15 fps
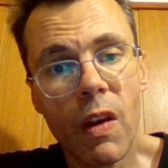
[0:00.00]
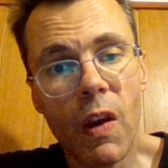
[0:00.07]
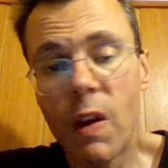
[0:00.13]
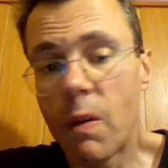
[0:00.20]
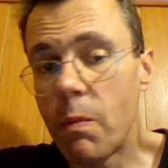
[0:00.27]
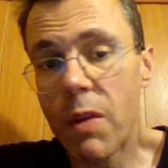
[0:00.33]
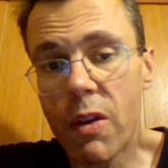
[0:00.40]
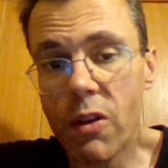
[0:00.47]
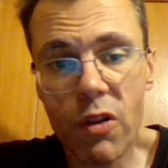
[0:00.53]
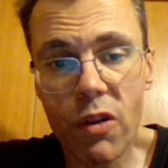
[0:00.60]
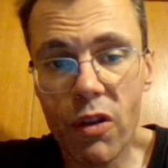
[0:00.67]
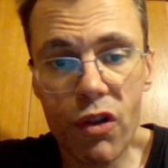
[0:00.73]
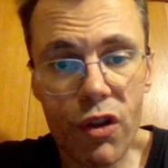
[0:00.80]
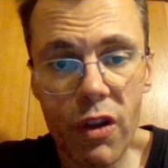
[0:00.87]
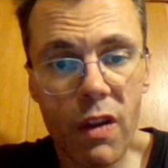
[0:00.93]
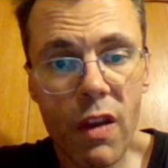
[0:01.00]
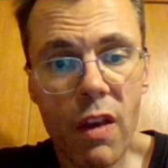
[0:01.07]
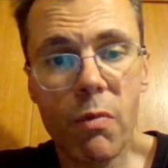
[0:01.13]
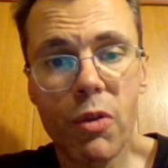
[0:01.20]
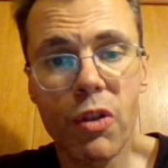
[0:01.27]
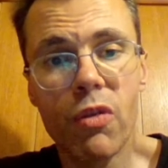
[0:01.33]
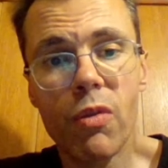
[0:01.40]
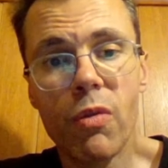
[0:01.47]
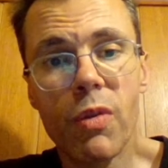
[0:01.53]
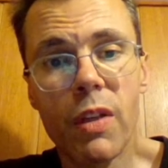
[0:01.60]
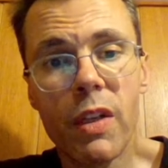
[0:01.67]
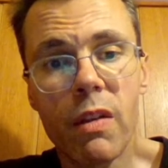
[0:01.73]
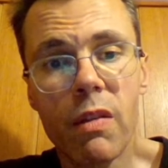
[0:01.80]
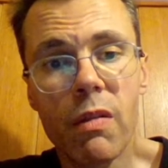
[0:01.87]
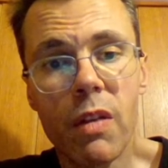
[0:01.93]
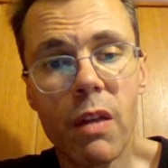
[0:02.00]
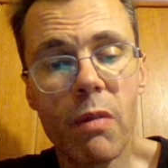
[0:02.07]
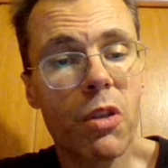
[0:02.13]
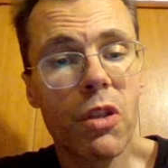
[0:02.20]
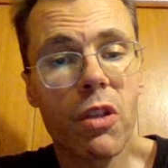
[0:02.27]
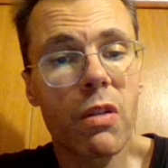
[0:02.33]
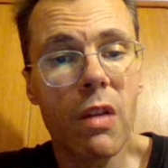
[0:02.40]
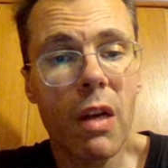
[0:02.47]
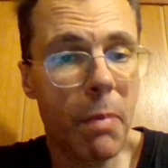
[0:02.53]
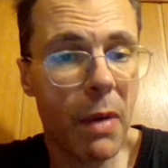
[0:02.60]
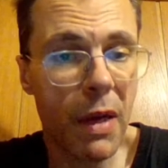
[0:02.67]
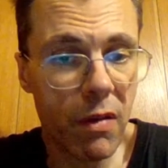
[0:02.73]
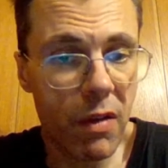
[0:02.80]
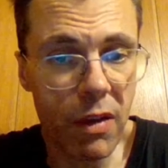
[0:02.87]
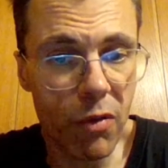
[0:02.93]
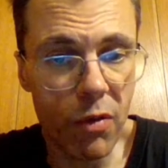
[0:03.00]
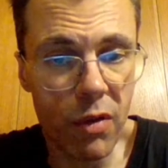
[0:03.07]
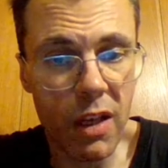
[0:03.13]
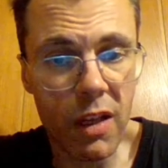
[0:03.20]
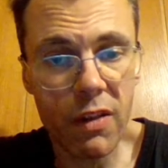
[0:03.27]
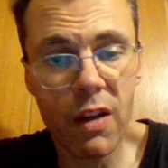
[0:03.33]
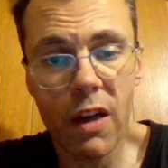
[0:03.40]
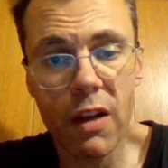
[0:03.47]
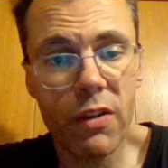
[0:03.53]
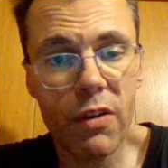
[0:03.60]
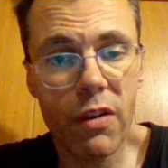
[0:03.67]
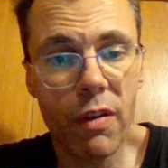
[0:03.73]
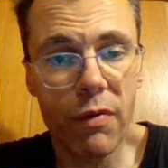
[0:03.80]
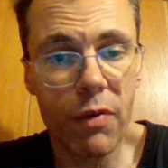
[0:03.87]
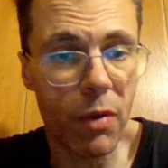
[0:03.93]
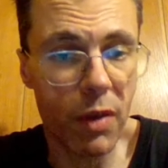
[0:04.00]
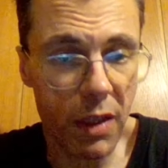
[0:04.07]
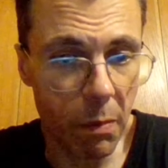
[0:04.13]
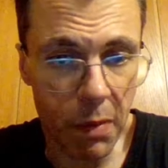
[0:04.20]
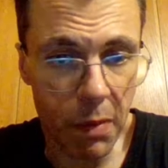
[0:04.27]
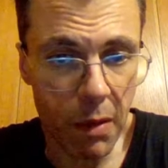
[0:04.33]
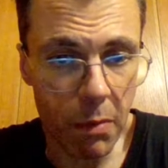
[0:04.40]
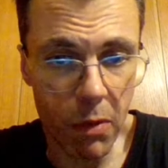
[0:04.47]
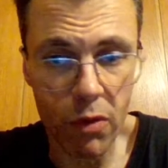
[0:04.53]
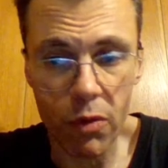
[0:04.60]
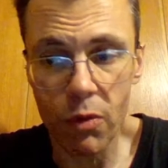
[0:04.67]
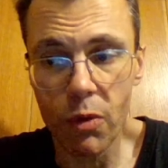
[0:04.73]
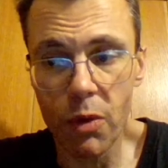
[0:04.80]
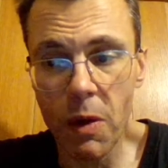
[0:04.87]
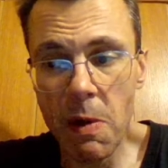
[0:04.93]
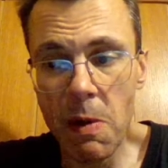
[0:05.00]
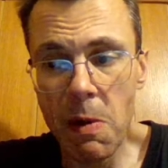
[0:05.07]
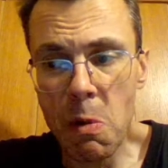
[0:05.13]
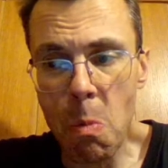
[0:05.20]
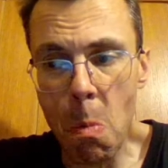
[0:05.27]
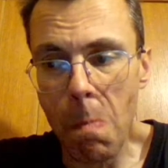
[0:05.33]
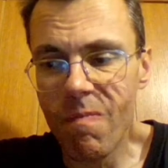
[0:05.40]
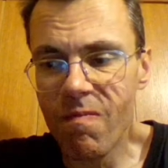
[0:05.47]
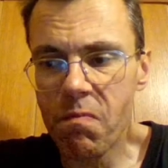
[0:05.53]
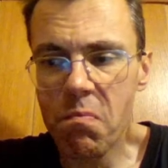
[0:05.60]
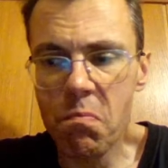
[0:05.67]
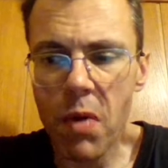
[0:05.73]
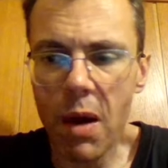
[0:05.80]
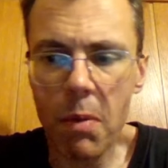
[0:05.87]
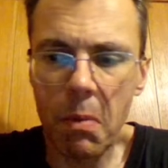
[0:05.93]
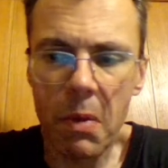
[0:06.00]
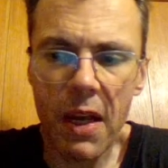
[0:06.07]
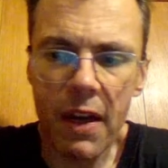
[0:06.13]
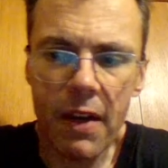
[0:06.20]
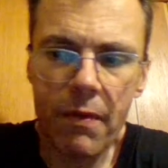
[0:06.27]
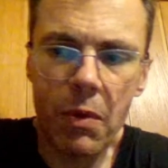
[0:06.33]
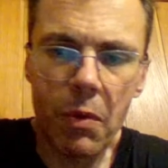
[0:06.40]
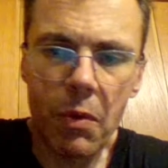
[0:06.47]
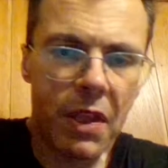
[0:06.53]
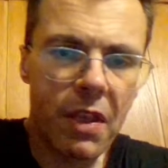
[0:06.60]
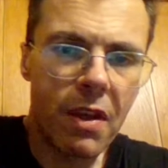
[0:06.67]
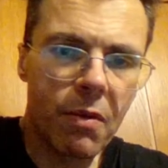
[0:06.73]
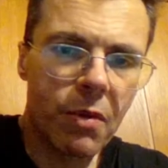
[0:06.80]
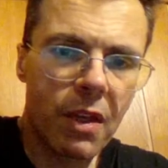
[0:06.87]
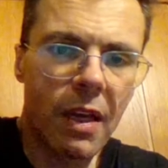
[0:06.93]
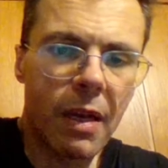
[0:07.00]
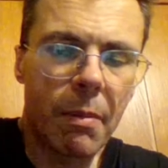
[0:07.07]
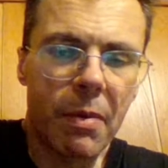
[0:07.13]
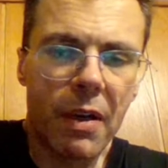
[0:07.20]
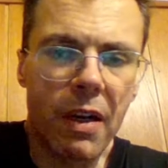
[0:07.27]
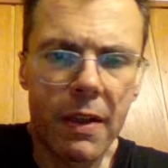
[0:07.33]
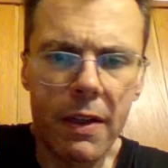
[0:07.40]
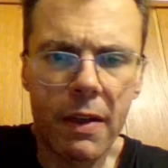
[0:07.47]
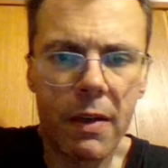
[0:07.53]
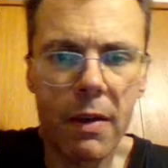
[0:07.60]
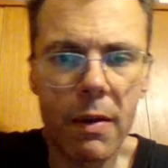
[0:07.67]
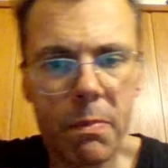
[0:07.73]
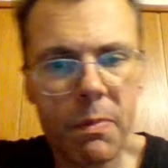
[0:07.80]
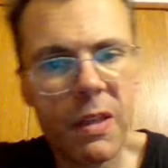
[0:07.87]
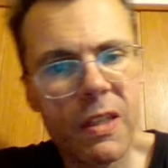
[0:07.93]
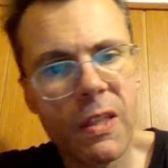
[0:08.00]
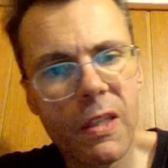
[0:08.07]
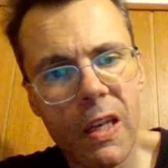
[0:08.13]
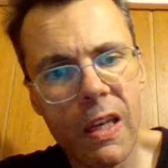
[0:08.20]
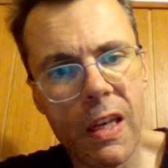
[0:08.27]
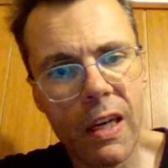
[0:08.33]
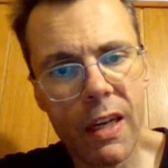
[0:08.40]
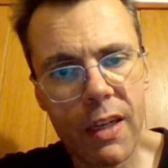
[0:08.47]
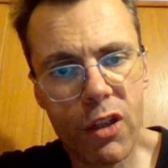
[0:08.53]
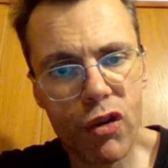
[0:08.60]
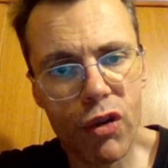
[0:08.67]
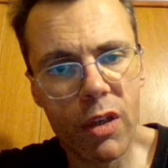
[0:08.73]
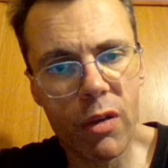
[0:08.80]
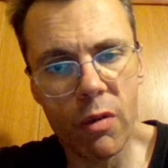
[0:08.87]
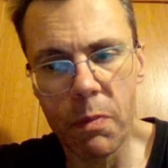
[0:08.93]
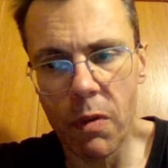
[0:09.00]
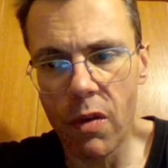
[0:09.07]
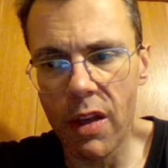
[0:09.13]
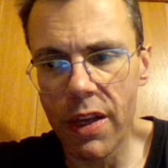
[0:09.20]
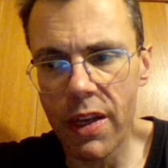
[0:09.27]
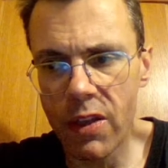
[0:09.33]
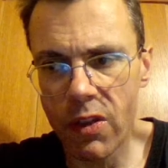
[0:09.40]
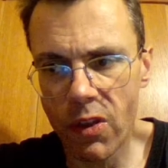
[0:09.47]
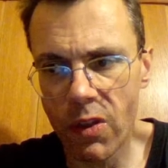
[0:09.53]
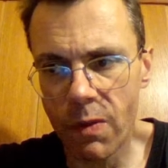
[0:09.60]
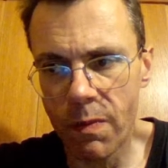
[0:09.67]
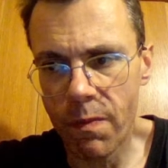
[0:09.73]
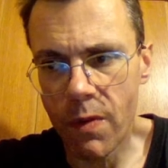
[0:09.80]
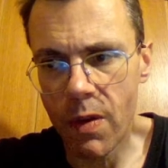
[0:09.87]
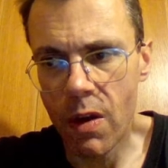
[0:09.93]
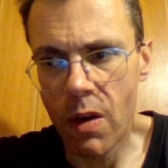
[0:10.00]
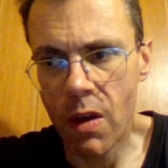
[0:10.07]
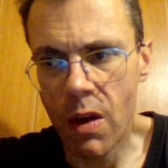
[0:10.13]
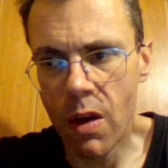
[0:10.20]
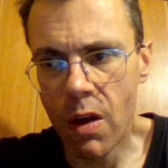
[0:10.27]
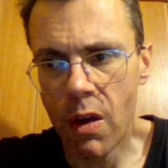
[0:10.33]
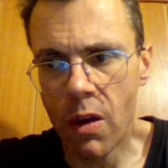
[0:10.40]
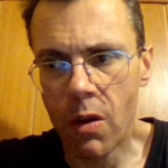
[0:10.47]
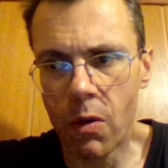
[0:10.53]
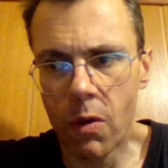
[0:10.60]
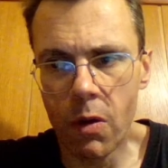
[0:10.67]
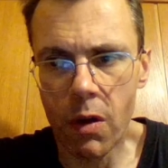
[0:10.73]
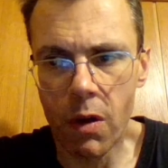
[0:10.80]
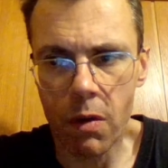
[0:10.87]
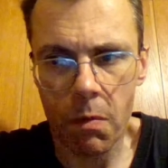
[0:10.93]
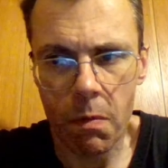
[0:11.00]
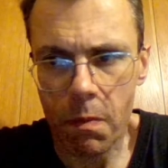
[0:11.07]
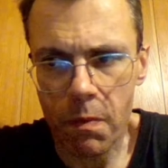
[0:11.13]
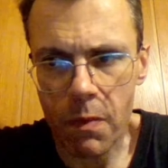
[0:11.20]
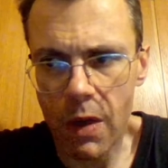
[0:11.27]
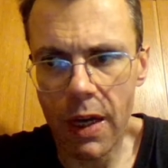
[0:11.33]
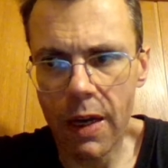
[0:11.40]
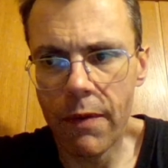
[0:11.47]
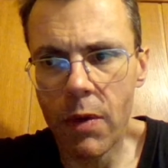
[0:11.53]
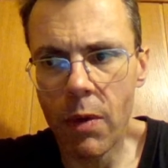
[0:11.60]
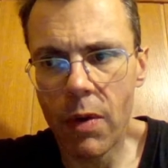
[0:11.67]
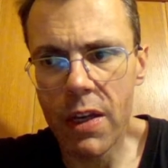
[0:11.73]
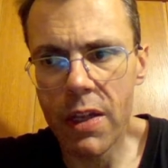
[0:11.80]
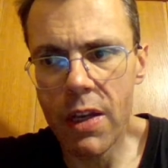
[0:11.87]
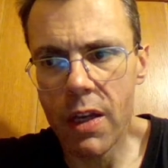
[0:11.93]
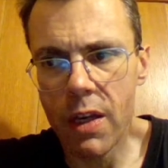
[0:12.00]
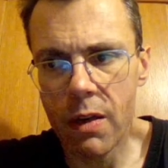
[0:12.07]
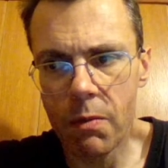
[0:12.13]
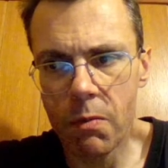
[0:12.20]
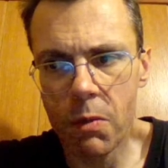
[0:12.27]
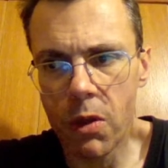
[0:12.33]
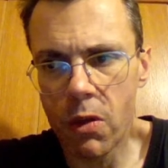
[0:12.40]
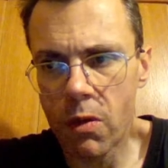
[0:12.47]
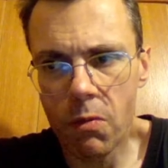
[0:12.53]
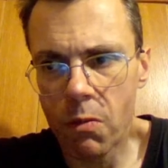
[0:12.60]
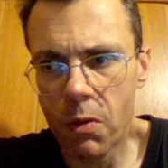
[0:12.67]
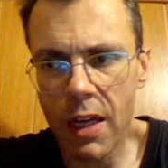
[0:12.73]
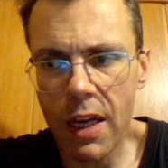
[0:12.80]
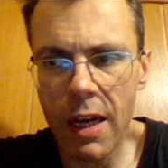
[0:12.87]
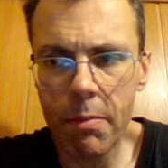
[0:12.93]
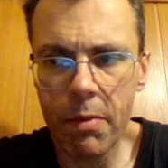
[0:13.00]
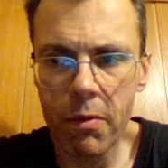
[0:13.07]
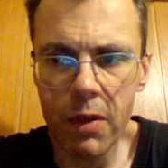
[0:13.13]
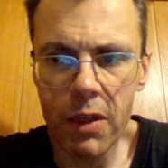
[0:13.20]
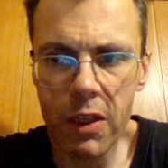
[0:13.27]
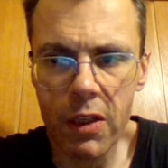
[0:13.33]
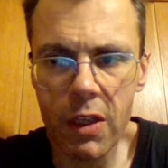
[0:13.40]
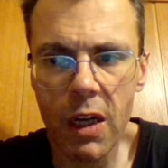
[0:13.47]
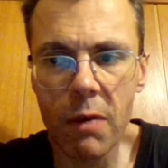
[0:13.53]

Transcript: And because of the shit he was doing, he was apparently doing that kind of stuff to other people too. Probably, I have no idea what happened either psychiatry or police, or I have no idea what, what happened with this guy.